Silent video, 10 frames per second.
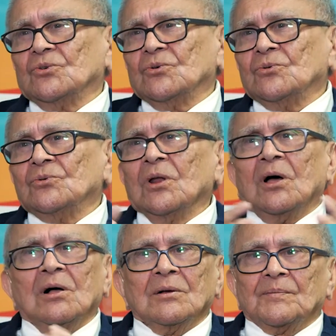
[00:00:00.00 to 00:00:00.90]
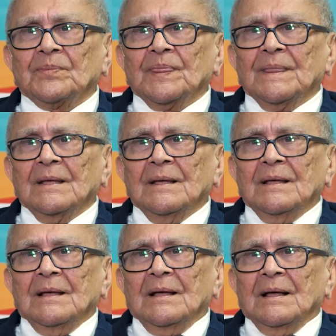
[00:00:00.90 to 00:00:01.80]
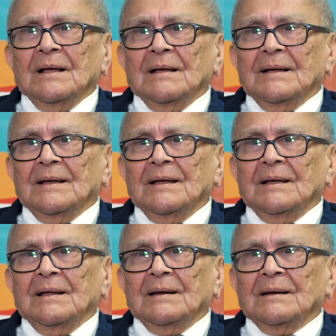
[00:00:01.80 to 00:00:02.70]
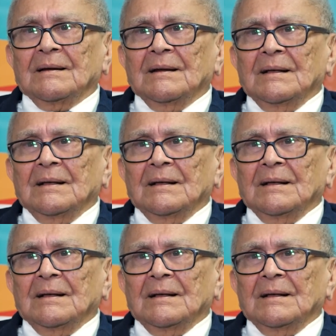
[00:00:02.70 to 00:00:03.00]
long, and